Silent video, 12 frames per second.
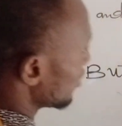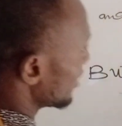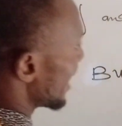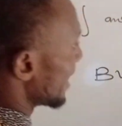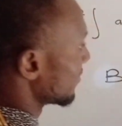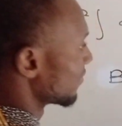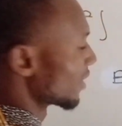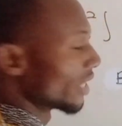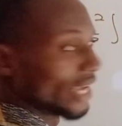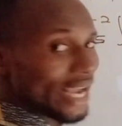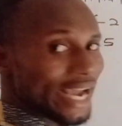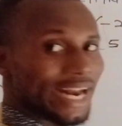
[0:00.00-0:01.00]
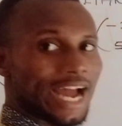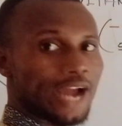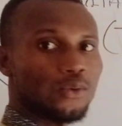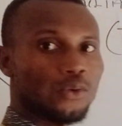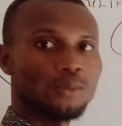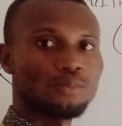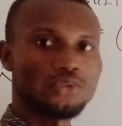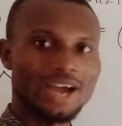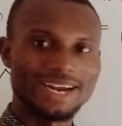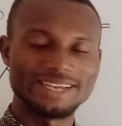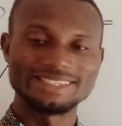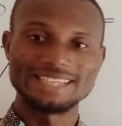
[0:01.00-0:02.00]
2 there. And I hope you
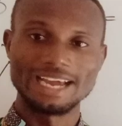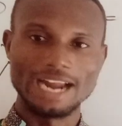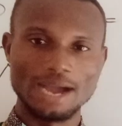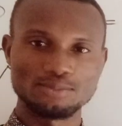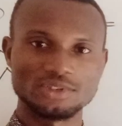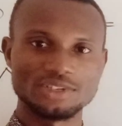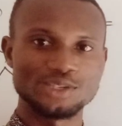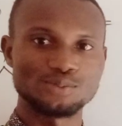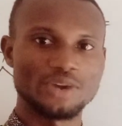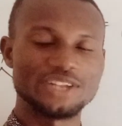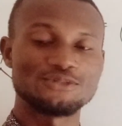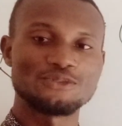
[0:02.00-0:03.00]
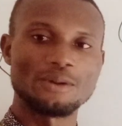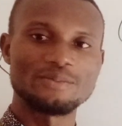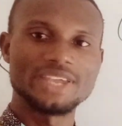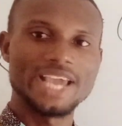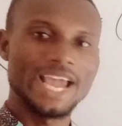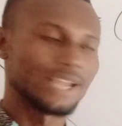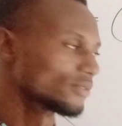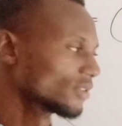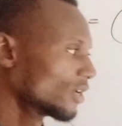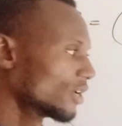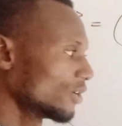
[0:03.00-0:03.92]
understand up to this point. From here,